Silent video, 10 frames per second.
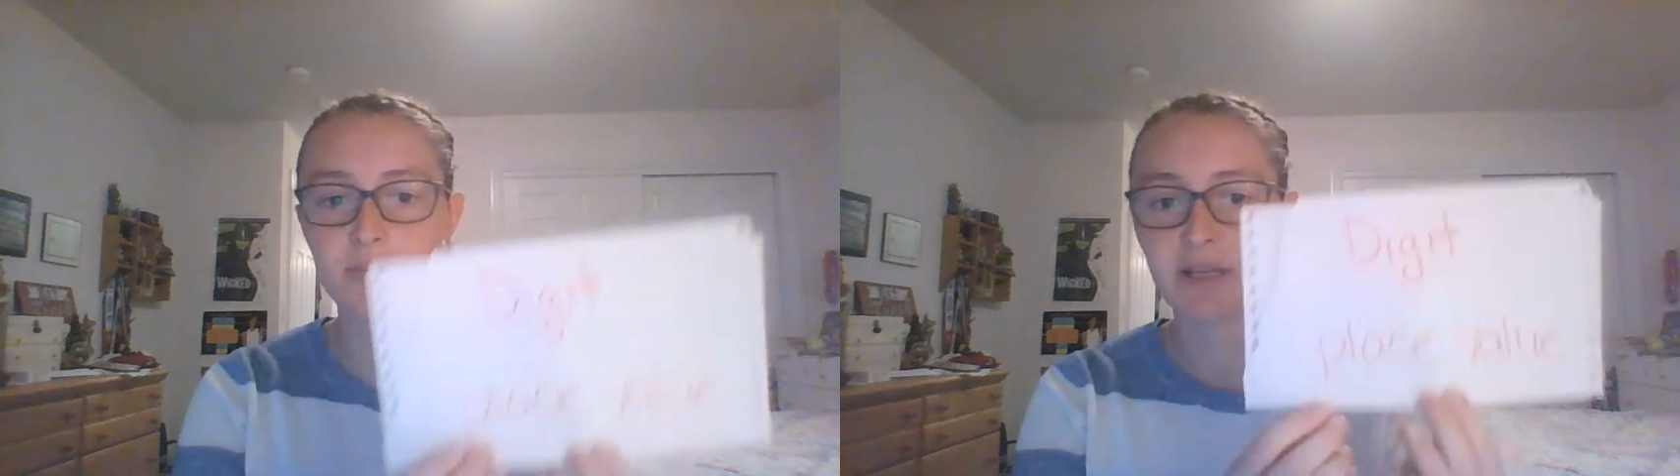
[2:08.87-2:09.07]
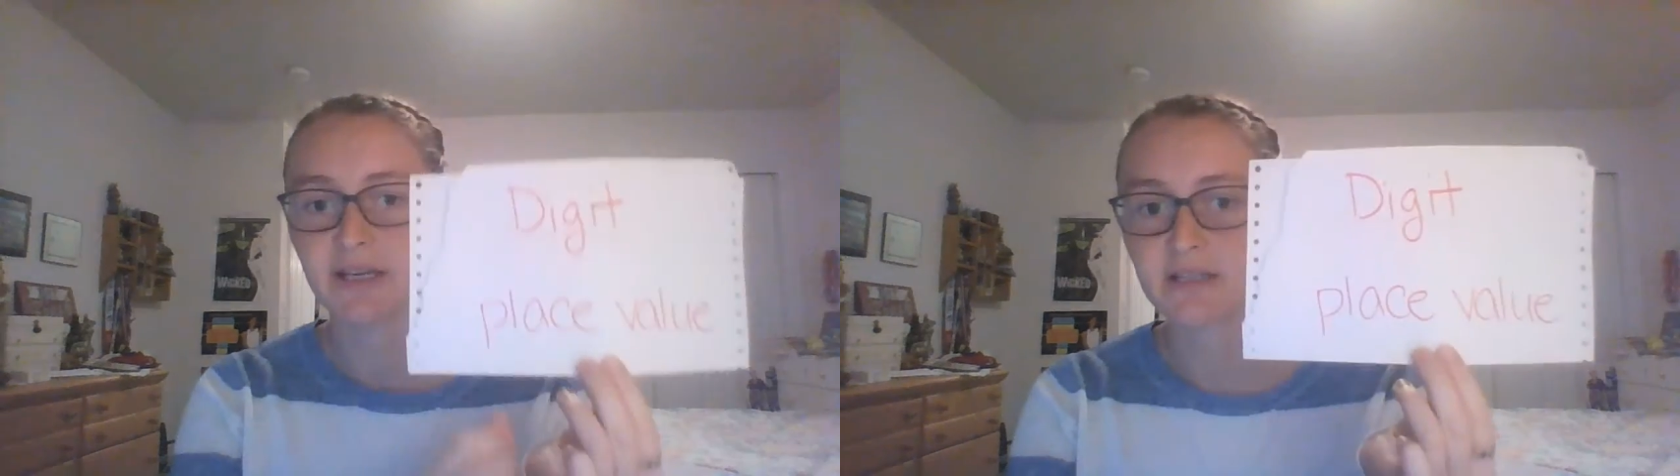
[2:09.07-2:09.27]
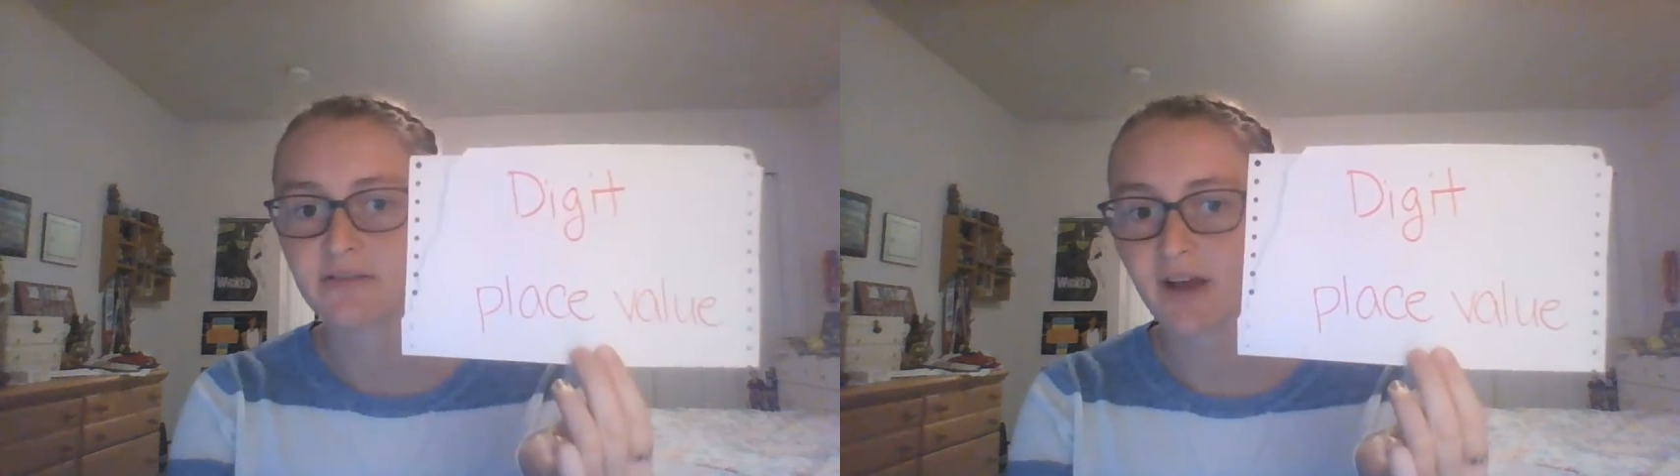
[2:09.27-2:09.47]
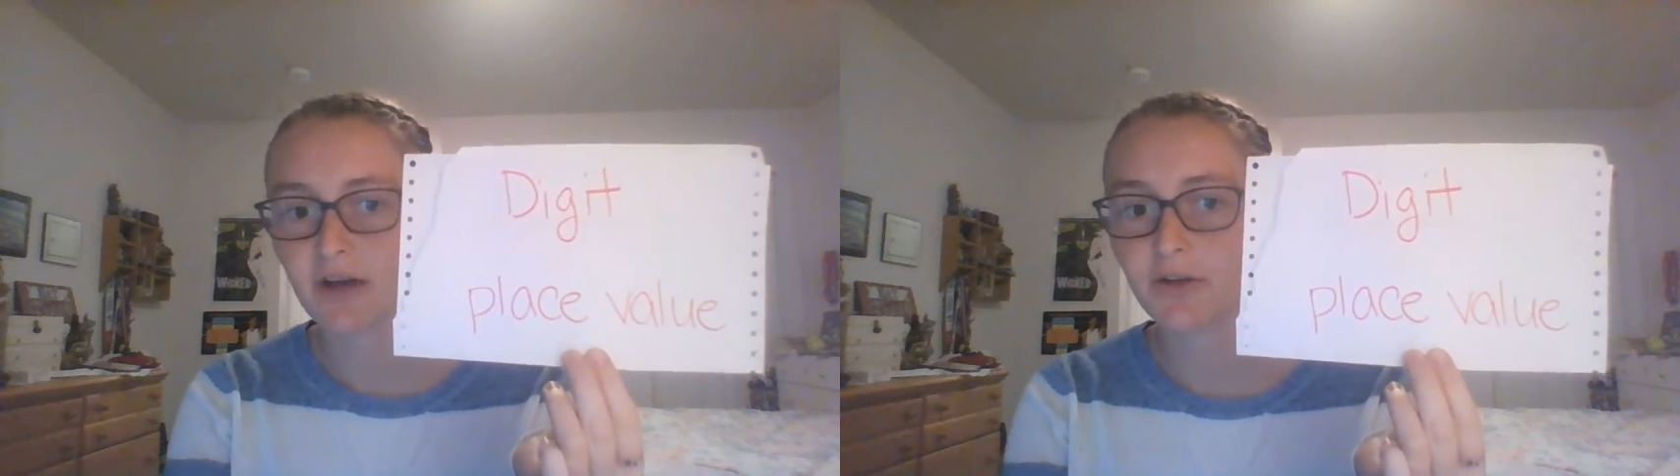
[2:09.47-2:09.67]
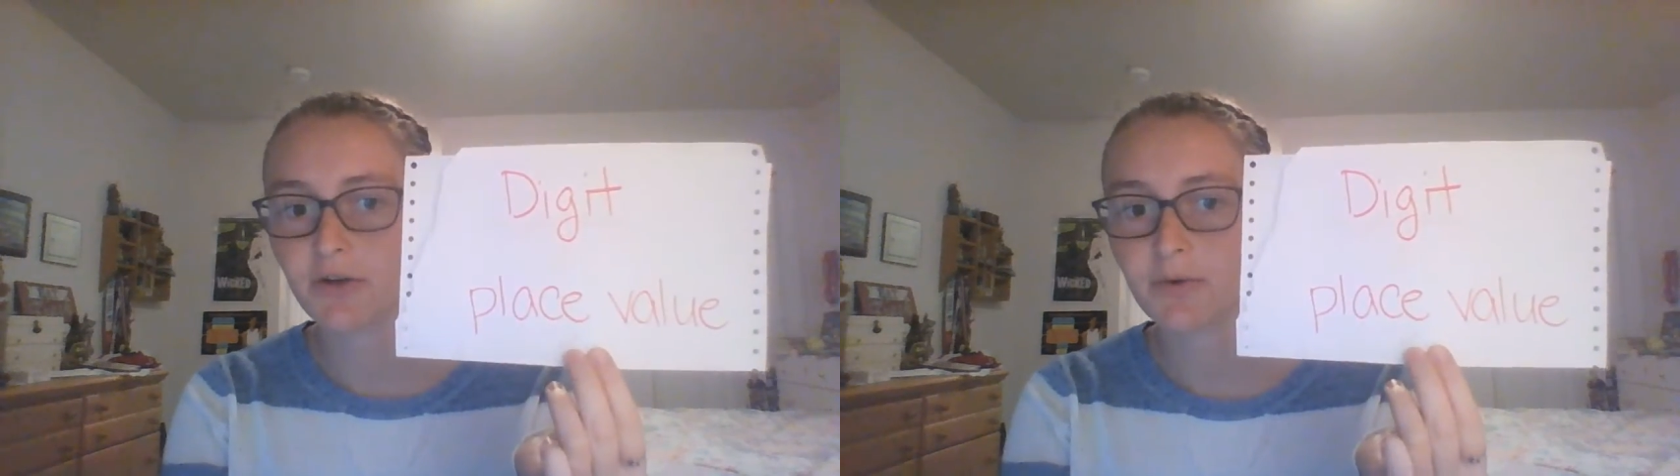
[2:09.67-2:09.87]
place
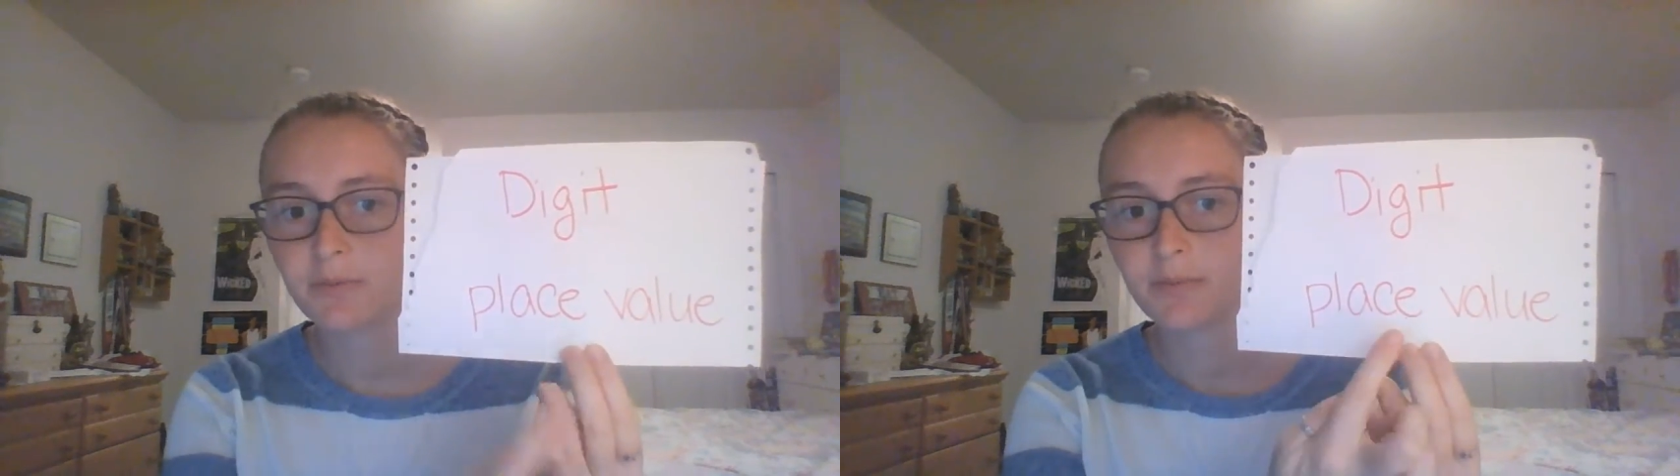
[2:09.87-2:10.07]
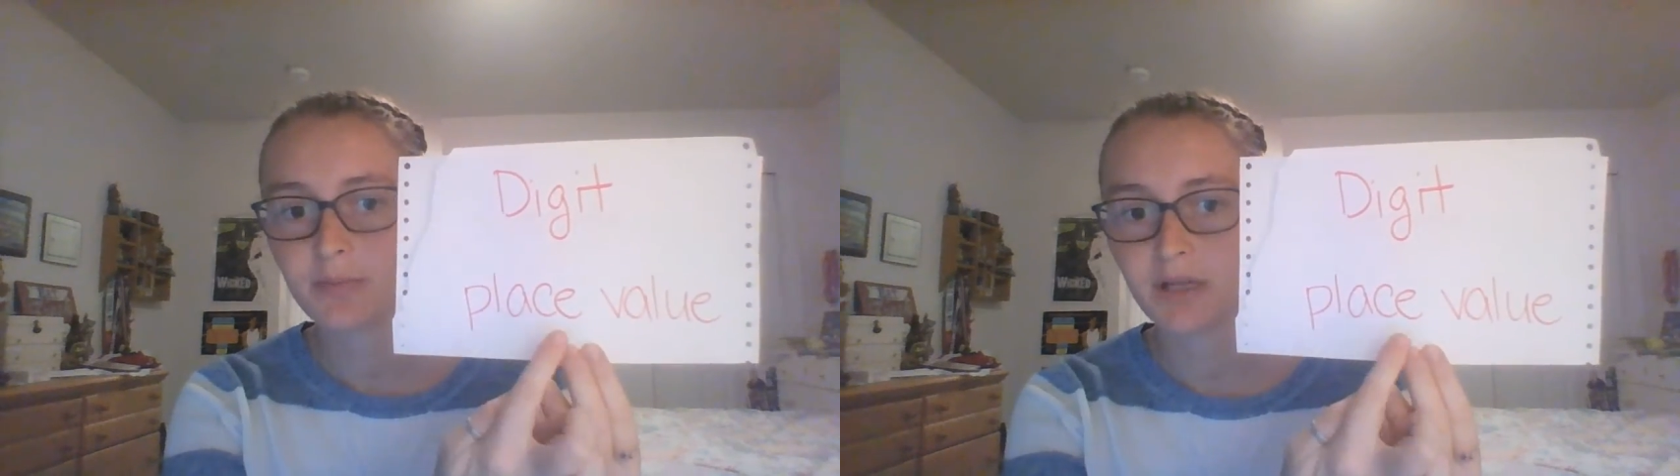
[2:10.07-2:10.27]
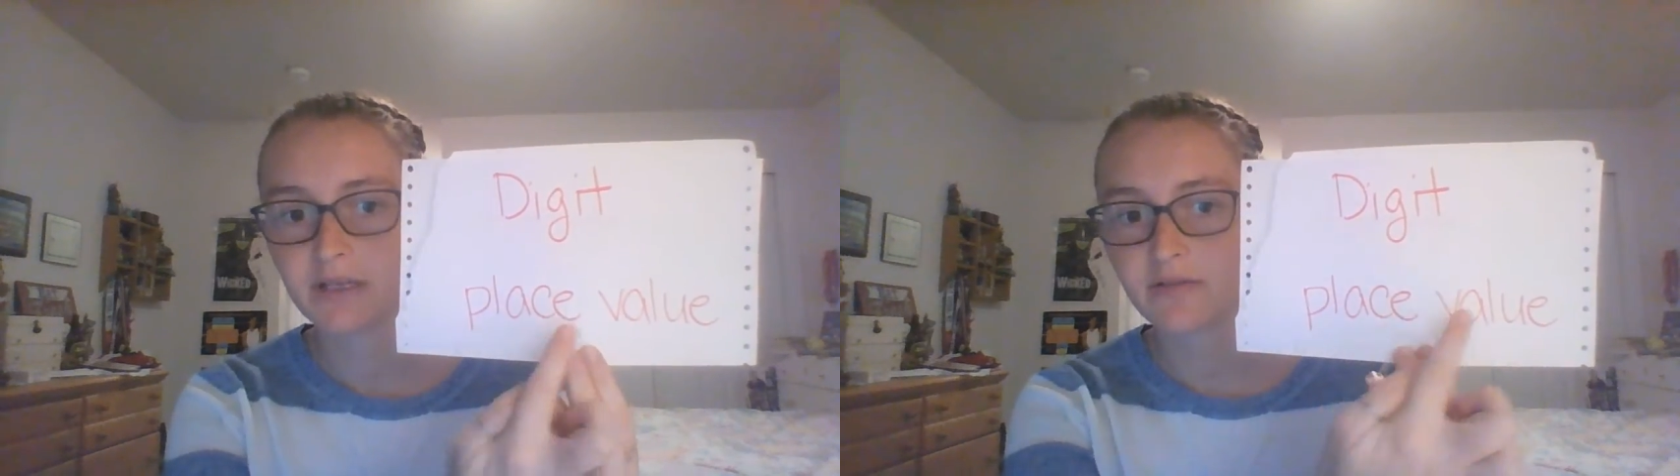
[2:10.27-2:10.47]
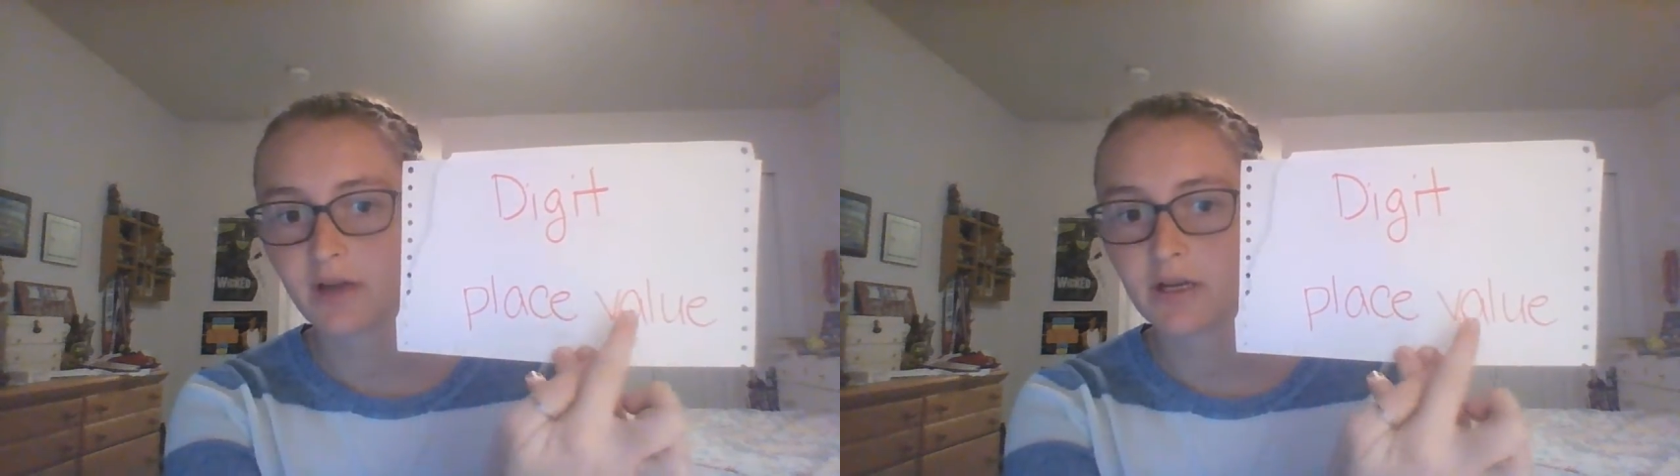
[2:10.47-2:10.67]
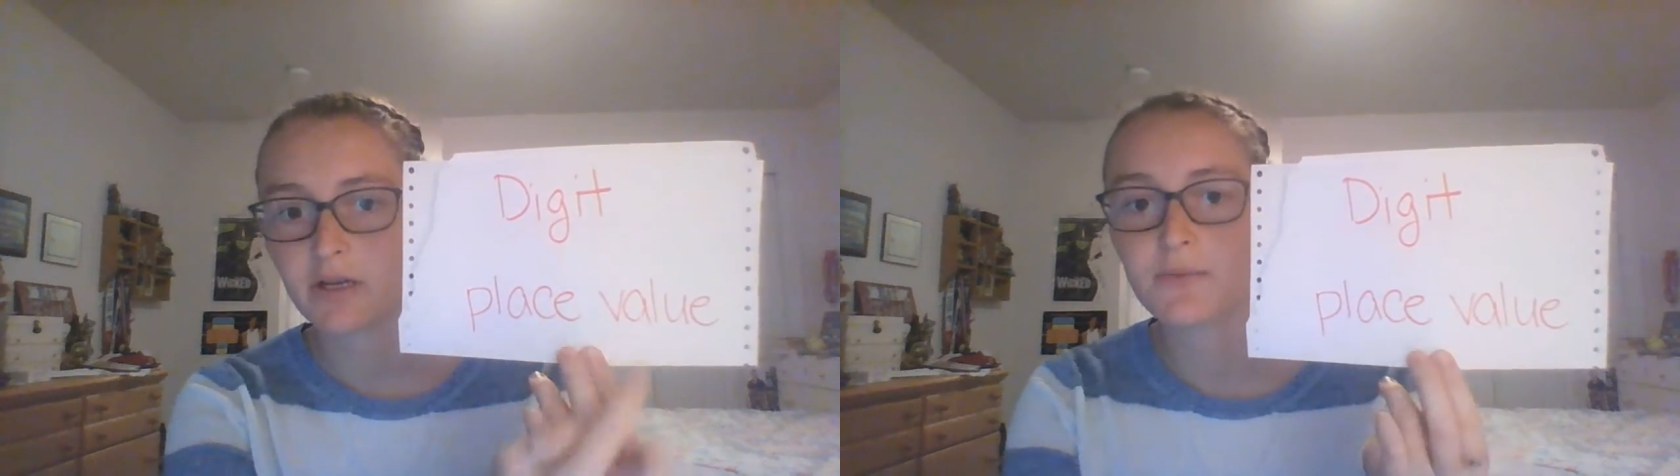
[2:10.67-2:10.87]
value. Place
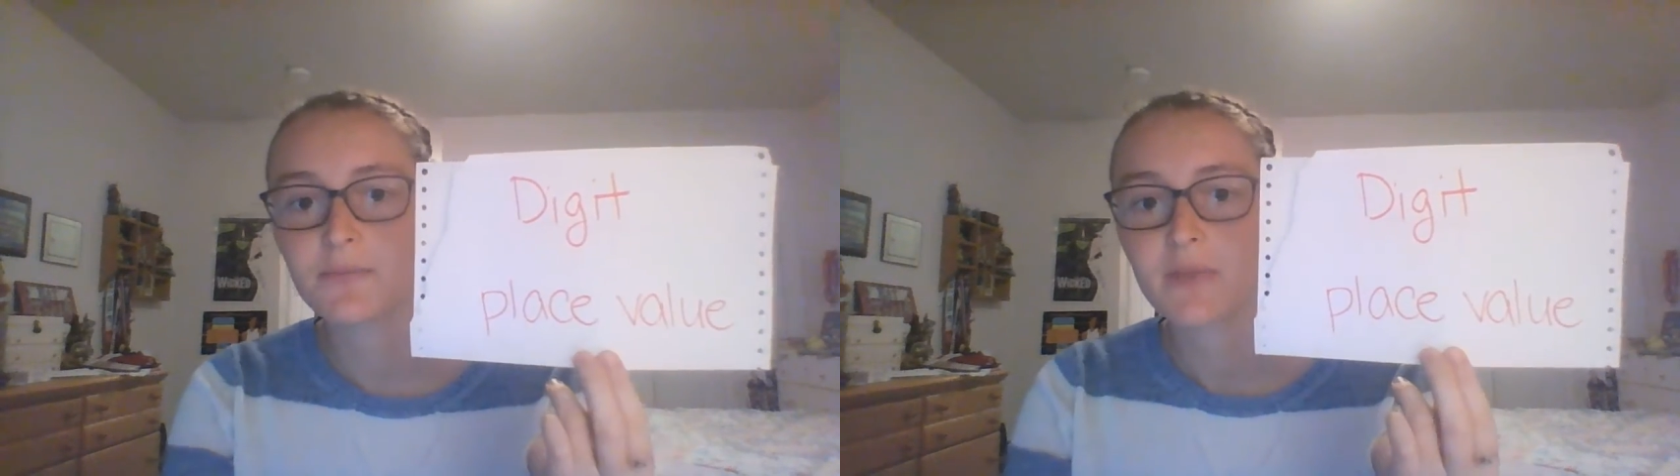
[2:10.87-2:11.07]
value.